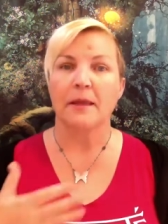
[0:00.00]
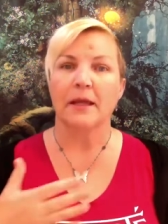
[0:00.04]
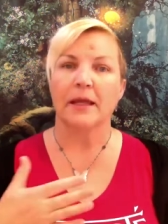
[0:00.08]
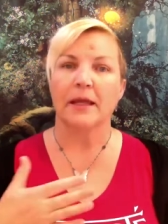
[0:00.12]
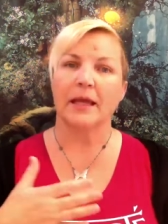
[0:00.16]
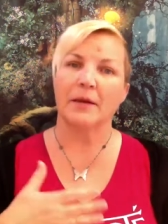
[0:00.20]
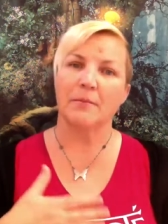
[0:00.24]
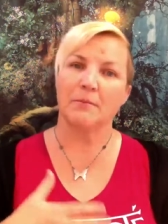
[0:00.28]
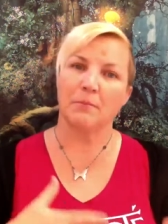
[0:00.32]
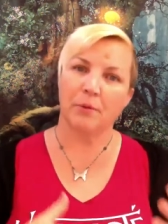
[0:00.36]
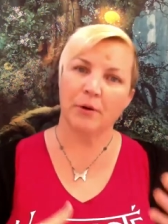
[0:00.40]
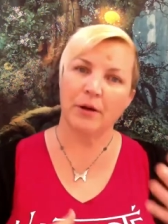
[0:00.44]

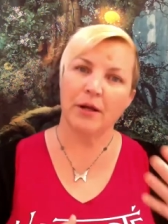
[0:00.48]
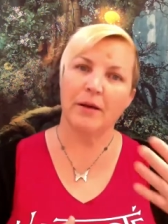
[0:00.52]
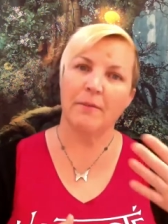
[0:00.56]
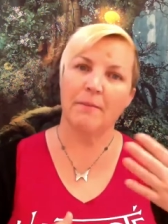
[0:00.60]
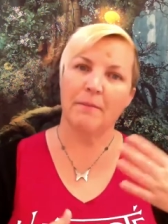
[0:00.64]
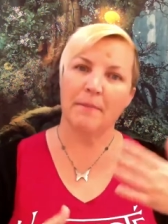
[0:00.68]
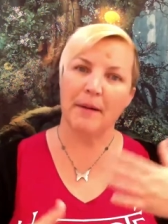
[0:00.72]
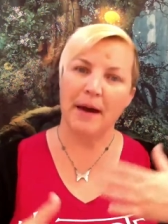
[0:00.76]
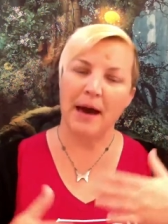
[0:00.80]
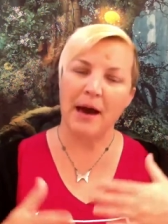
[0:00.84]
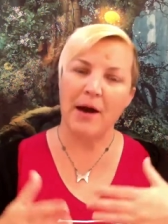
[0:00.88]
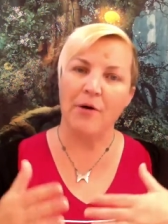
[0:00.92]
can bring
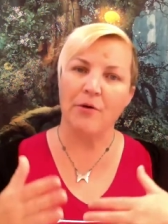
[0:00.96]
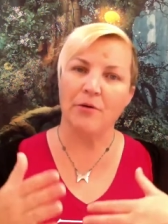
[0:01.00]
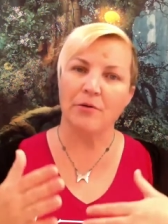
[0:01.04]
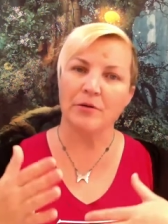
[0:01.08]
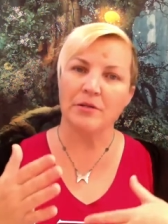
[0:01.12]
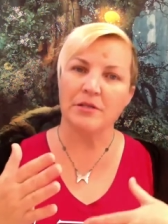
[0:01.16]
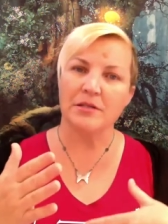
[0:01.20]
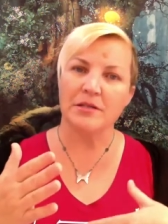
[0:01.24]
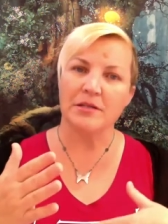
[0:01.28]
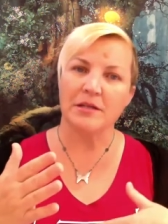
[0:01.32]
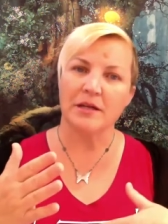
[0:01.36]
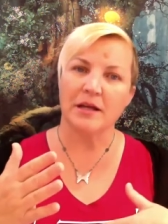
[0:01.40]

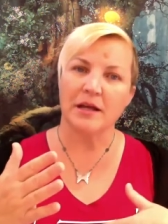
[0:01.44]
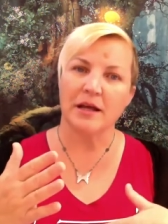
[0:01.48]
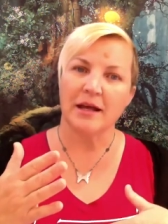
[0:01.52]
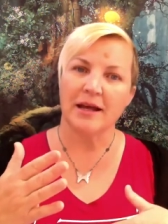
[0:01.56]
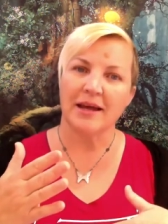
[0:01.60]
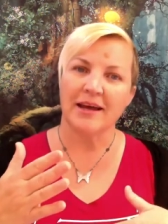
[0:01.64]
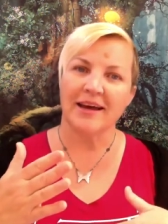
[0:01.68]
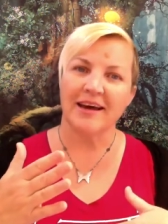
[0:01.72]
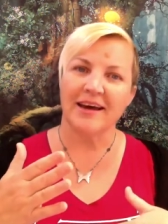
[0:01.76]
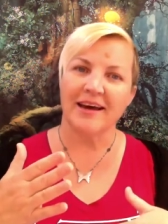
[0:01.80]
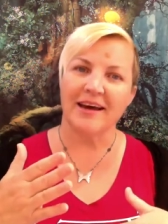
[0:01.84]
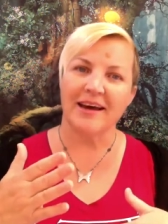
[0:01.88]
about
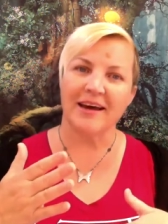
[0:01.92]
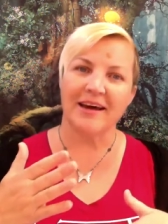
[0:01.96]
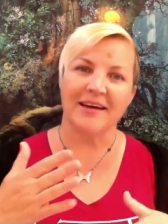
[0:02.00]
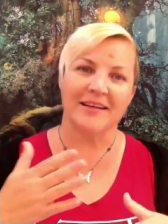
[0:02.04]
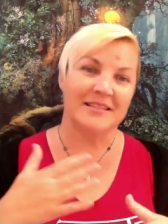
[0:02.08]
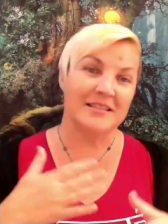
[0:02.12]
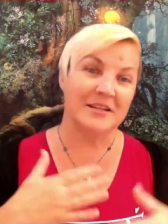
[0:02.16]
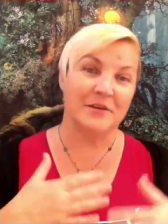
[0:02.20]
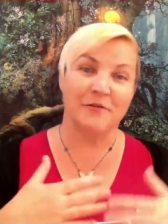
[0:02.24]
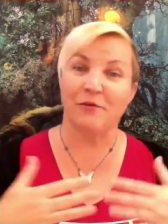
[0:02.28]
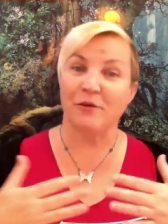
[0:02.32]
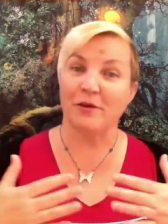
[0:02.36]
a
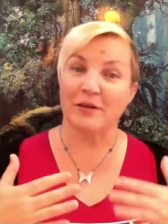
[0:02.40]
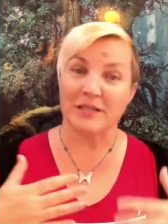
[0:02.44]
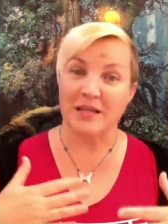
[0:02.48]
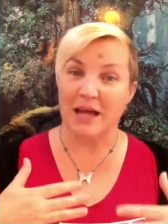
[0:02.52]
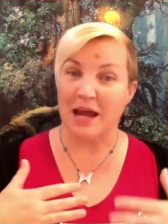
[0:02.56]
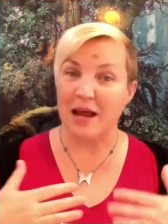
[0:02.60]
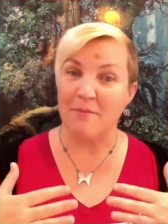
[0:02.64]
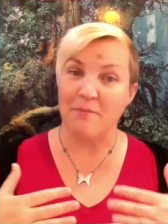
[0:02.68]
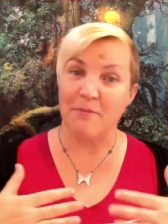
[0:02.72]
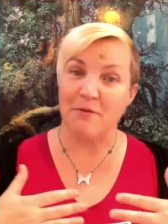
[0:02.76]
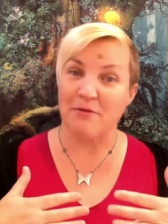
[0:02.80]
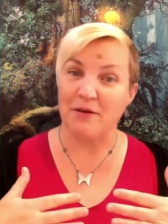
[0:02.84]
different
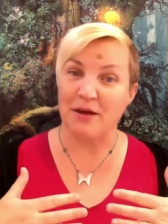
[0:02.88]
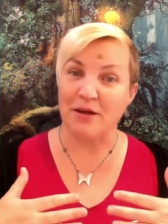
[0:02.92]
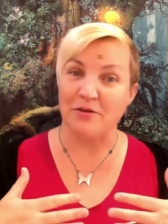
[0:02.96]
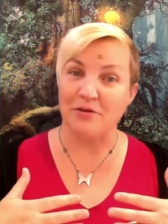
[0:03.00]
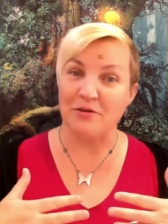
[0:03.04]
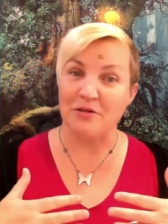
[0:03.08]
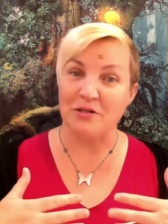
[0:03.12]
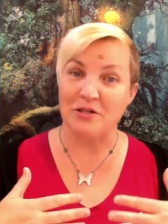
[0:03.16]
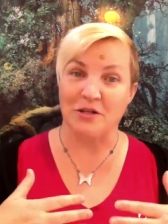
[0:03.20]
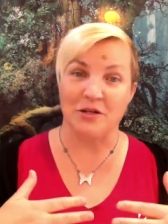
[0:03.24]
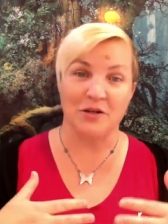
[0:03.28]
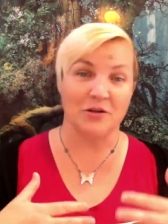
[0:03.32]
type of
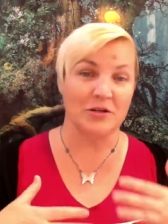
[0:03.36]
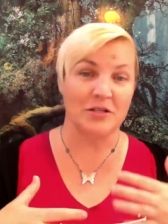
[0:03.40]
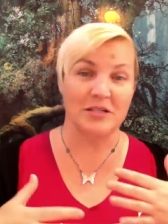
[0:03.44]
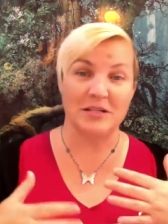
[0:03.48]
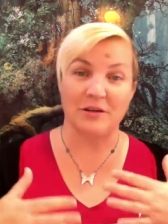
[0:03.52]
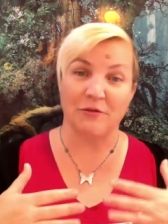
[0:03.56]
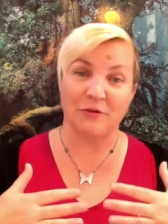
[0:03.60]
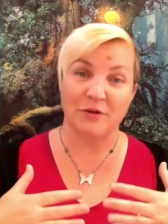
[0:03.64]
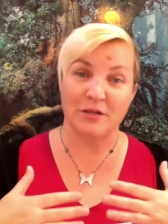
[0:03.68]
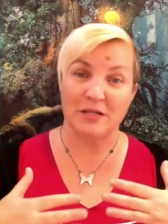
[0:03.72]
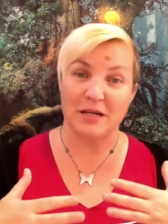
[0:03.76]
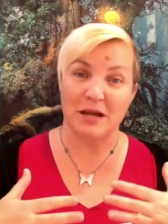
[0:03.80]
energy or
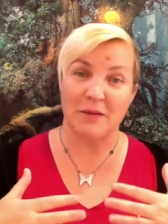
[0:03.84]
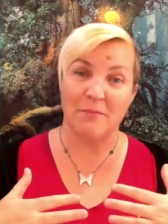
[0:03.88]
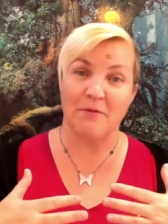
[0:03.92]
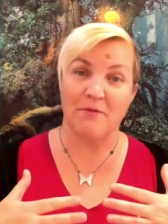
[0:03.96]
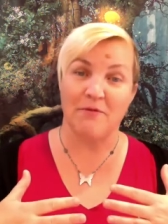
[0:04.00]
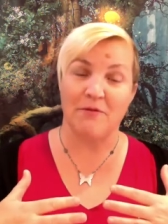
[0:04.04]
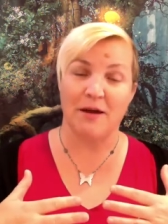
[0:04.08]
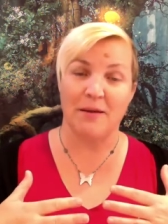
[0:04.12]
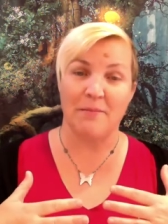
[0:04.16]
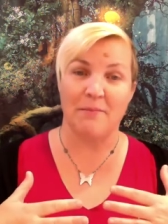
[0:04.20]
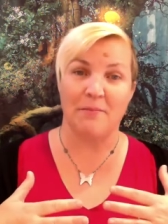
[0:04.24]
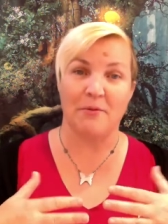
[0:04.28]
different type of
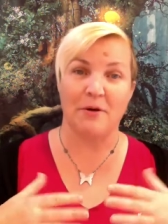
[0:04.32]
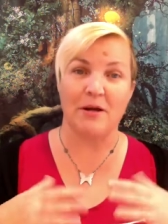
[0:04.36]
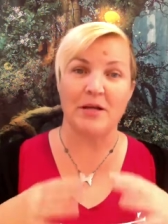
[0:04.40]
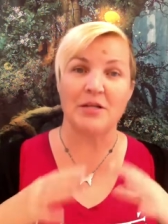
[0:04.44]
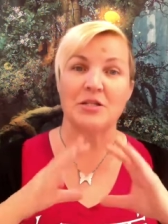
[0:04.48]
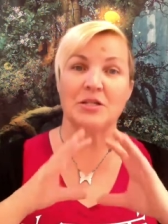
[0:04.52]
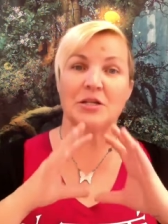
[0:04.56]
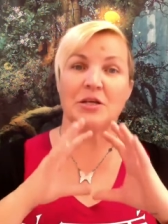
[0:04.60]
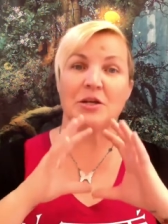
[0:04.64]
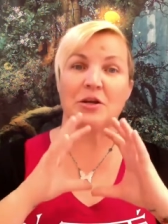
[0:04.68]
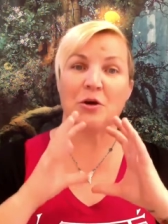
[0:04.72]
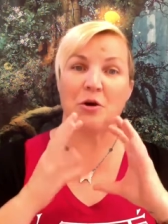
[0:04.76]

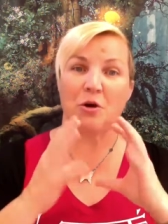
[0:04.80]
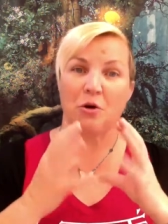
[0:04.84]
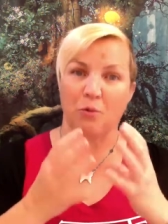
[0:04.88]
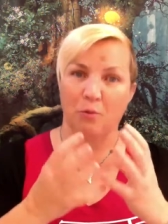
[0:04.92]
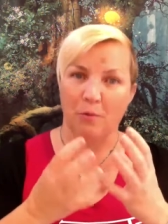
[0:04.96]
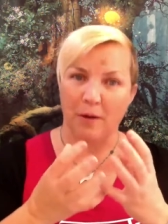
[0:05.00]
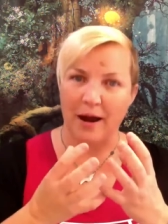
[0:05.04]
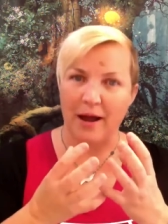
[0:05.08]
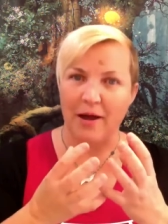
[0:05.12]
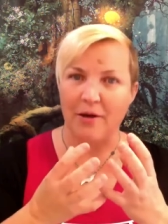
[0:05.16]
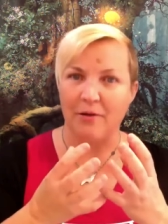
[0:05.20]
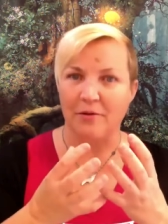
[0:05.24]
vibration
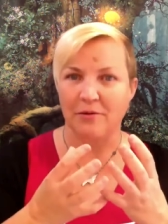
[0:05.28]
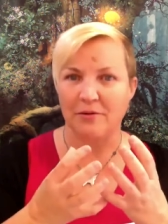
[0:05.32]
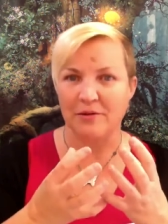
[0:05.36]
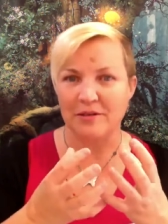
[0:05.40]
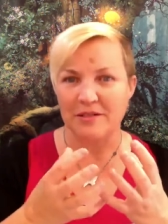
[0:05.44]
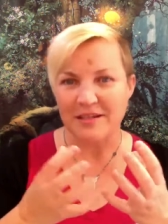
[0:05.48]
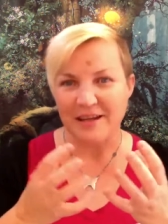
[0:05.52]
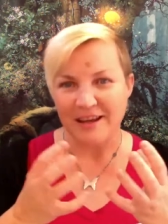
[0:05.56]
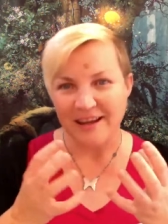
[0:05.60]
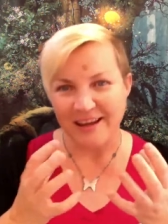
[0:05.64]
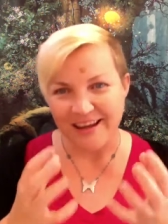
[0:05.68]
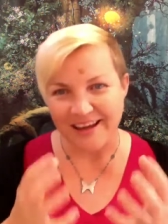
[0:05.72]
around
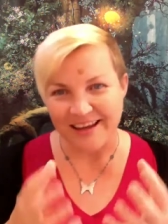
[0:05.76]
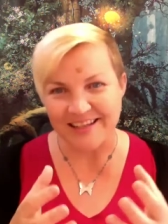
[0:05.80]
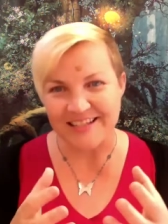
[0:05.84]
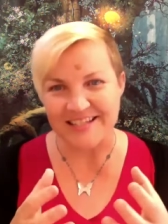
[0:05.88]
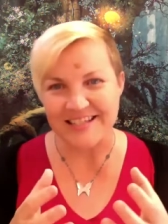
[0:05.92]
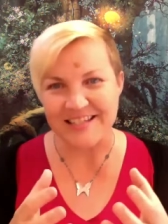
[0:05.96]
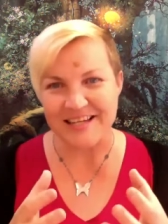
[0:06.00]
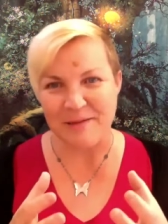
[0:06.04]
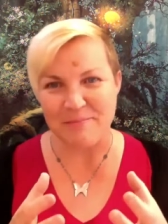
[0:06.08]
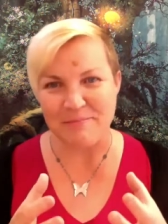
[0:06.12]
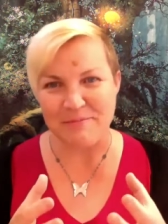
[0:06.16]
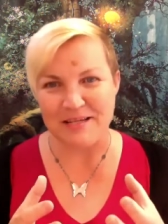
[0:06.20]

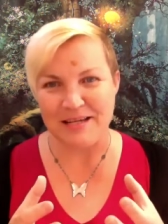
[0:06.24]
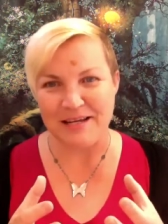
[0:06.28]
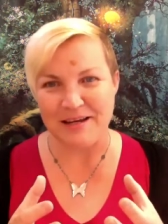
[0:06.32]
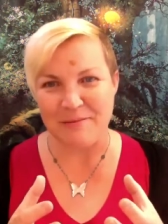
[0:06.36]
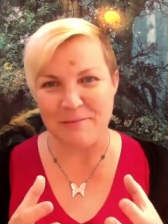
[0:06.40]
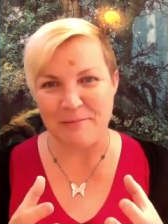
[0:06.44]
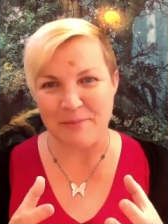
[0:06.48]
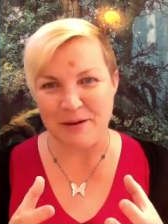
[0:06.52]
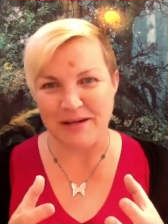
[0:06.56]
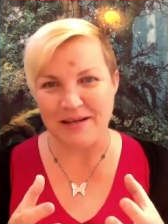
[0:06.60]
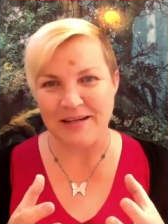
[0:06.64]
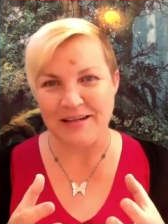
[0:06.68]
accepting
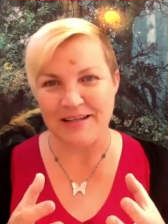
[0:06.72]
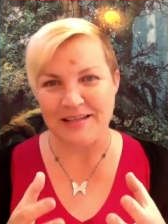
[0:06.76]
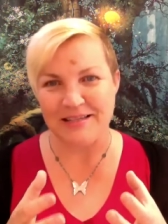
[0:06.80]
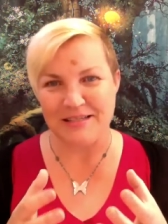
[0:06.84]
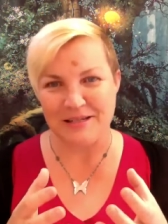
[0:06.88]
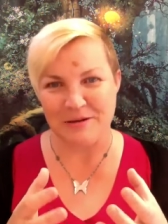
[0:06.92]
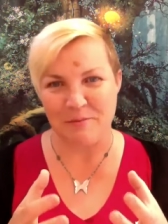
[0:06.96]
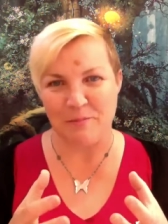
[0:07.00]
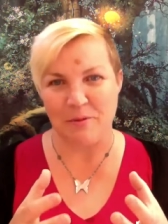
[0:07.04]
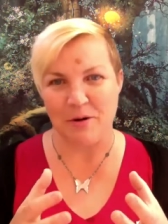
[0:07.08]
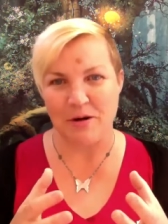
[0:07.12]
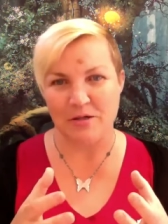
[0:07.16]
abundance
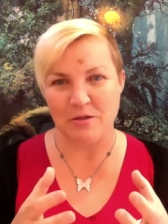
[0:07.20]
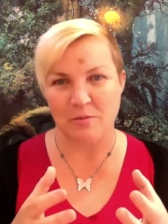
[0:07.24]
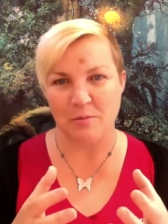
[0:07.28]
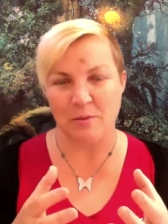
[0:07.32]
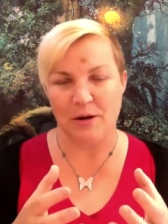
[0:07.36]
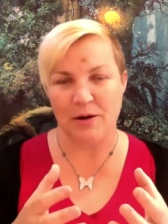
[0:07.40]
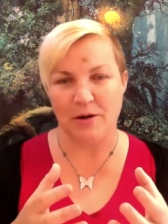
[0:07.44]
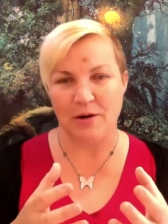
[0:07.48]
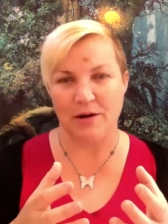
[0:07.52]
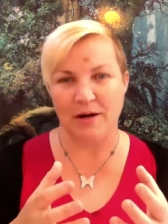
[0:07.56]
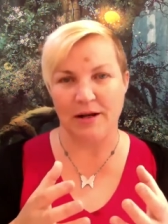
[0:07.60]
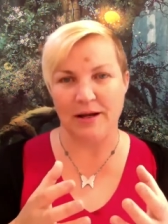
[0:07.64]
and
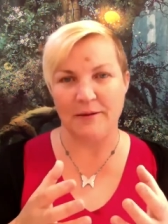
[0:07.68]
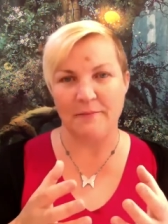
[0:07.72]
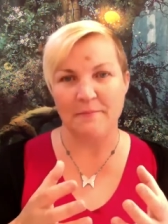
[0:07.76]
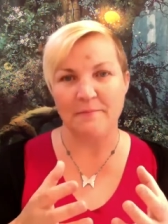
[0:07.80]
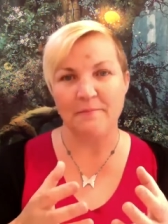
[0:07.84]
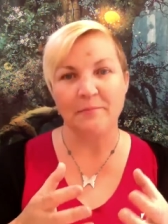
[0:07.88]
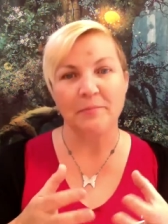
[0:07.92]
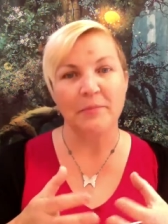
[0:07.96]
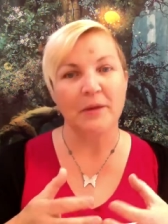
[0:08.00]
prosperity.